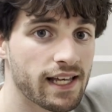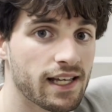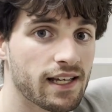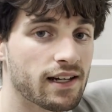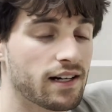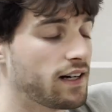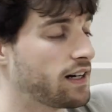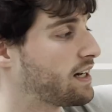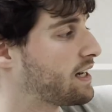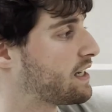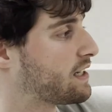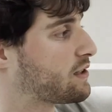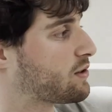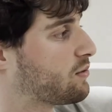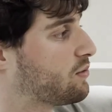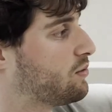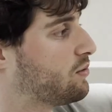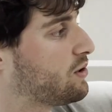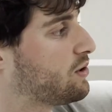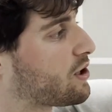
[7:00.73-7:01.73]
here is
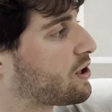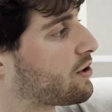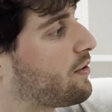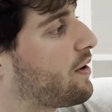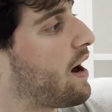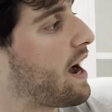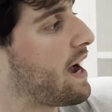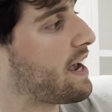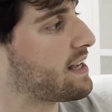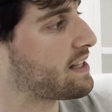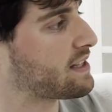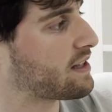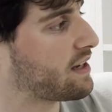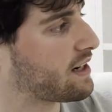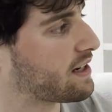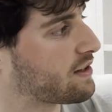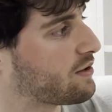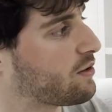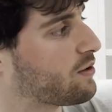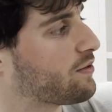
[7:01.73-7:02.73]
also a
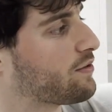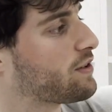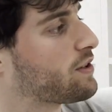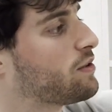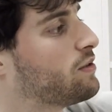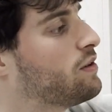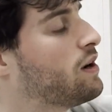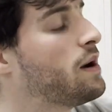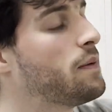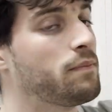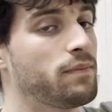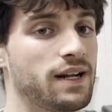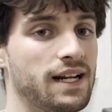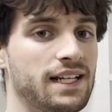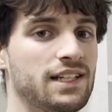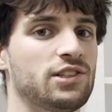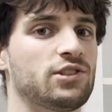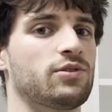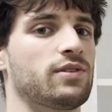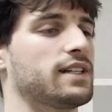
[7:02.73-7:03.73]
synovial
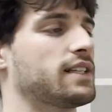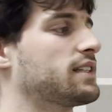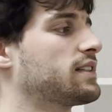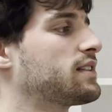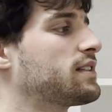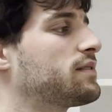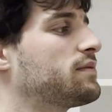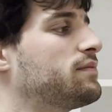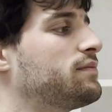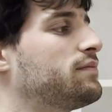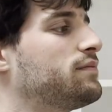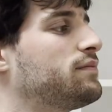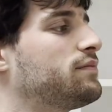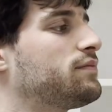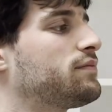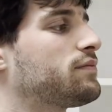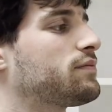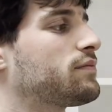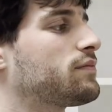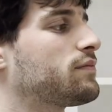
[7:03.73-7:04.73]
plane joint.
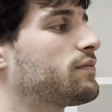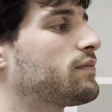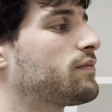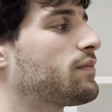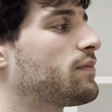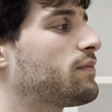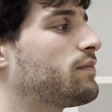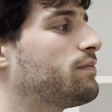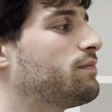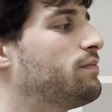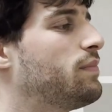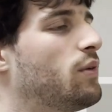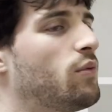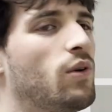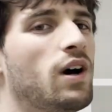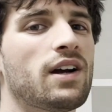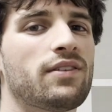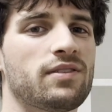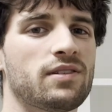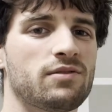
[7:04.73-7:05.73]
But
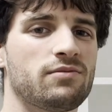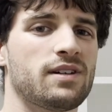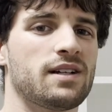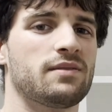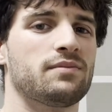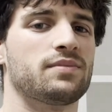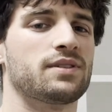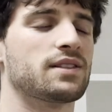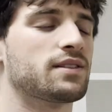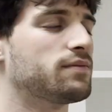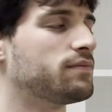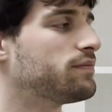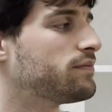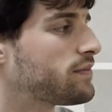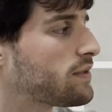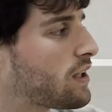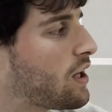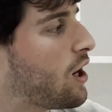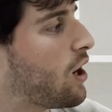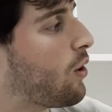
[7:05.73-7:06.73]
why from the ribs?
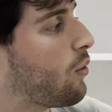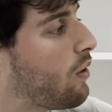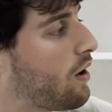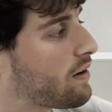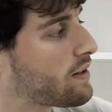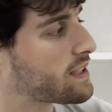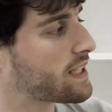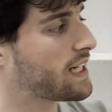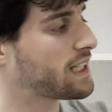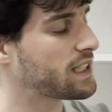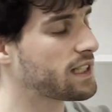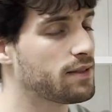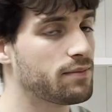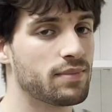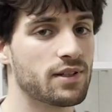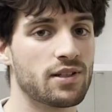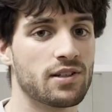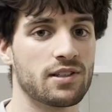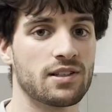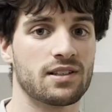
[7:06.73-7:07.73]
Well, it's actually
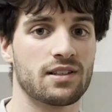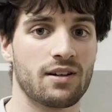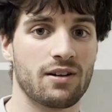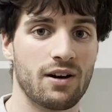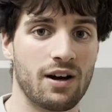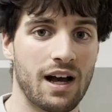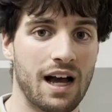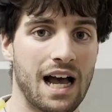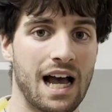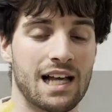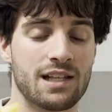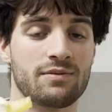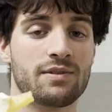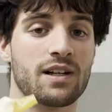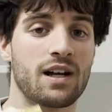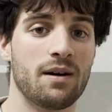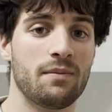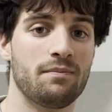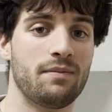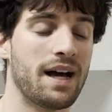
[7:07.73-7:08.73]
because as we
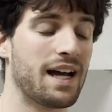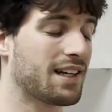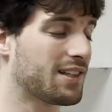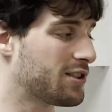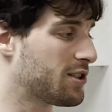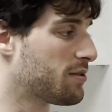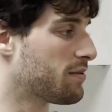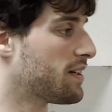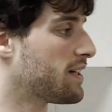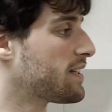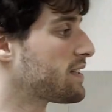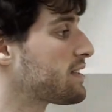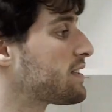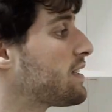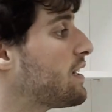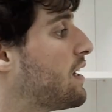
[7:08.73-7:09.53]
come back to it,